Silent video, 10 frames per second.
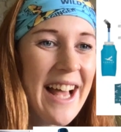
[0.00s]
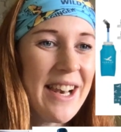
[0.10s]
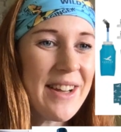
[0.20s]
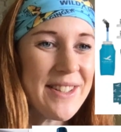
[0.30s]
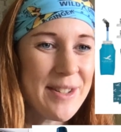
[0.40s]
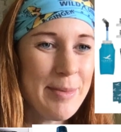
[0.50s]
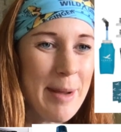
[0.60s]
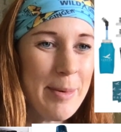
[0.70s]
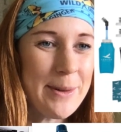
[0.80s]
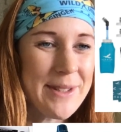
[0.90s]
Lots of
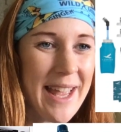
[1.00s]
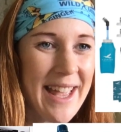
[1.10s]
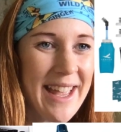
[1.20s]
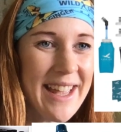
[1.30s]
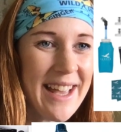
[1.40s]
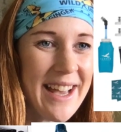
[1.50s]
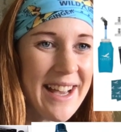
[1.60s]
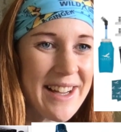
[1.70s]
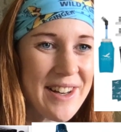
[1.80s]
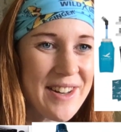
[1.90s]
people saying
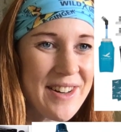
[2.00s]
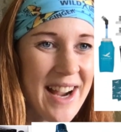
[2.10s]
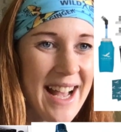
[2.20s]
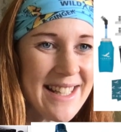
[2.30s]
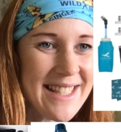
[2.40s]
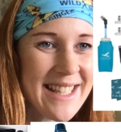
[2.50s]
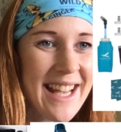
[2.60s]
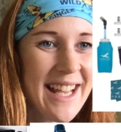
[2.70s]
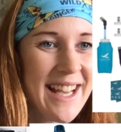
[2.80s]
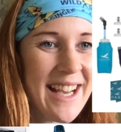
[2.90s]
congrats.
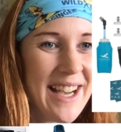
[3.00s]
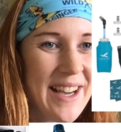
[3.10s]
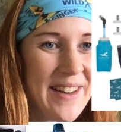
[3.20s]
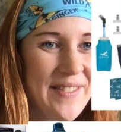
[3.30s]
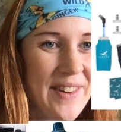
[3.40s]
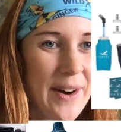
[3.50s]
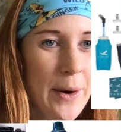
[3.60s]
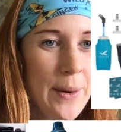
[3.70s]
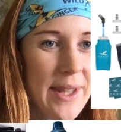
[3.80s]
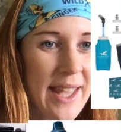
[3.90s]

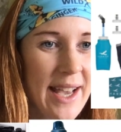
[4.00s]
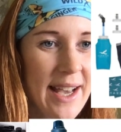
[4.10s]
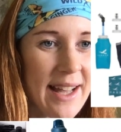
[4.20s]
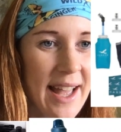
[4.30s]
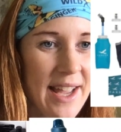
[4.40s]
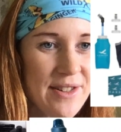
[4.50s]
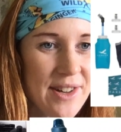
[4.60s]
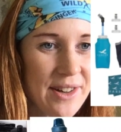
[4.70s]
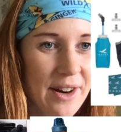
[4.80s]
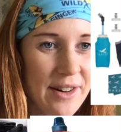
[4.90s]

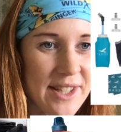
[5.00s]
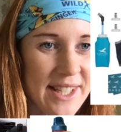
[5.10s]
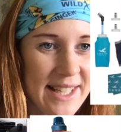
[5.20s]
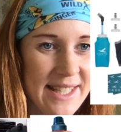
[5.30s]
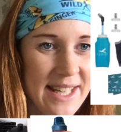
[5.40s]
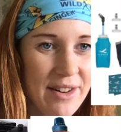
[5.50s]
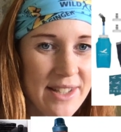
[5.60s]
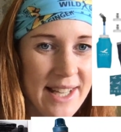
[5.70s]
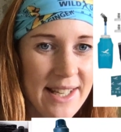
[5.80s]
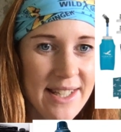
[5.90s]
Adrian Orange says
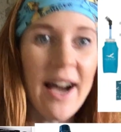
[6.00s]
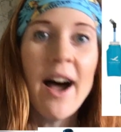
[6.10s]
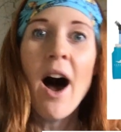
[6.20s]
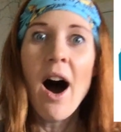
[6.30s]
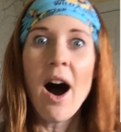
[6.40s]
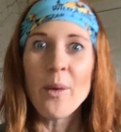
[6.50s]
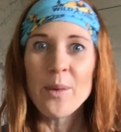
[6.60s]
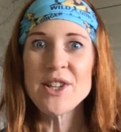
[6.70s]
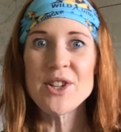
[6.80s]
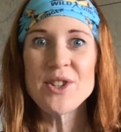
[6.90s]
Secret Santa.
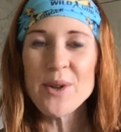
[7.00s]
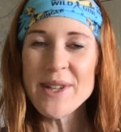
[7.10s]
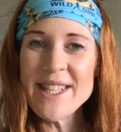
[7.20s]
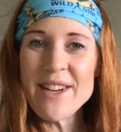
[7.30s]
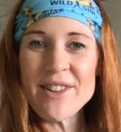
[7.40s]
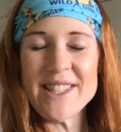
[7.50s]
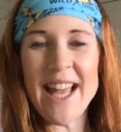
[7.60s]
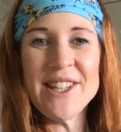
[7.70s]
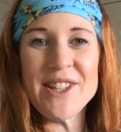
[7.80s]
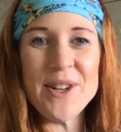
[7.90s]
We should do a Secret
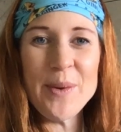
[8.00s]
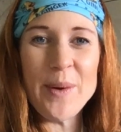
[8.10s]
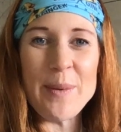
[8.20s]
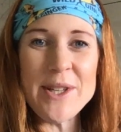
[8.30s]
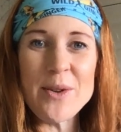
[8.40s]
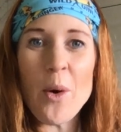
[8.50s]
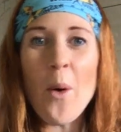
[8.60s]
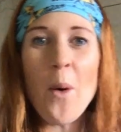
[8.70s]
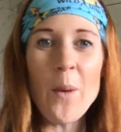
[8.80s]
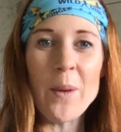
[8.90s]
Santa, shouldn't we? We should
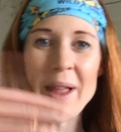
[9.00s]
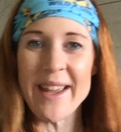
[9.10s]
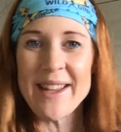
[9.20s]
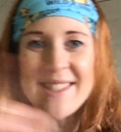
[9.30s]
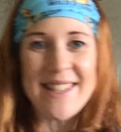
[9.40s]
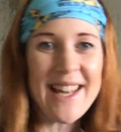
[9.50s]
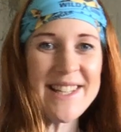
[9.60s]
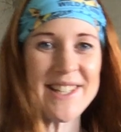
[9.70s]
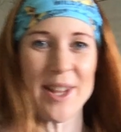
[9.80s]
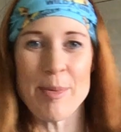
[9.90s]
all like send
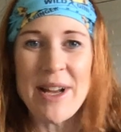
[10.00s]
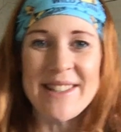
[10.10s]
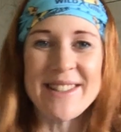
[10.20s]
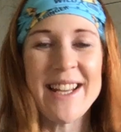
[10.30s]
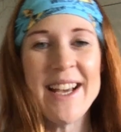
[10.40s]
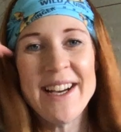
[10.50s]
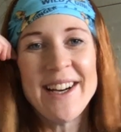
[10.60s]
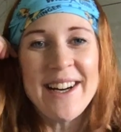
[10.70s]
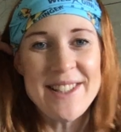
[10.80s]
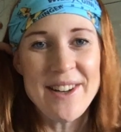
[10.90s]
each other presents.
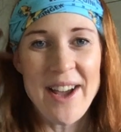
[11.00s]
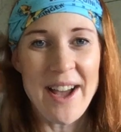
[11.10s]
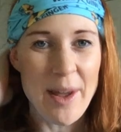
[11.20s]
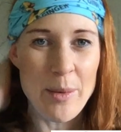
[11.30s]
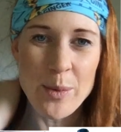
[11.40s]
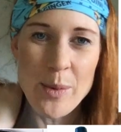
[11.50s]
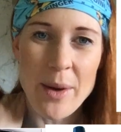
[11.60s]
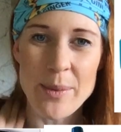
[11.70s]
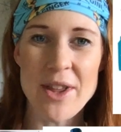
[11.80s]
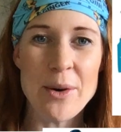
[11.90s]
I don't know how that would
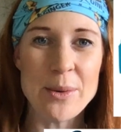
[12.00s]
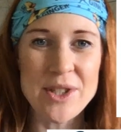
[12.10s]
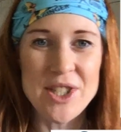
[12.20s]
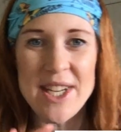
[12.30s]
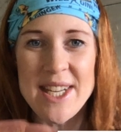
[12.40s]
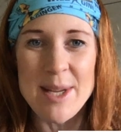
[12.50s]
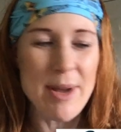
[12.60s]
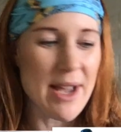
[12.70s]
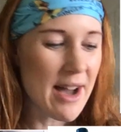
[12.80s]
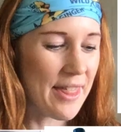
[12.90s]
work with the whole
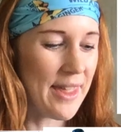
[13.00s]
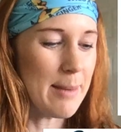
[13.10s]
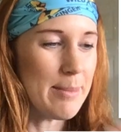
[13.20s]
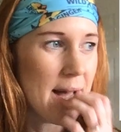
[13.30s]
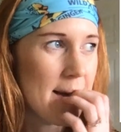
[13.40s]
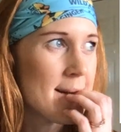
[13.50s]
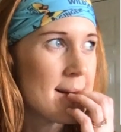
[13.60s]
GDPR thing, but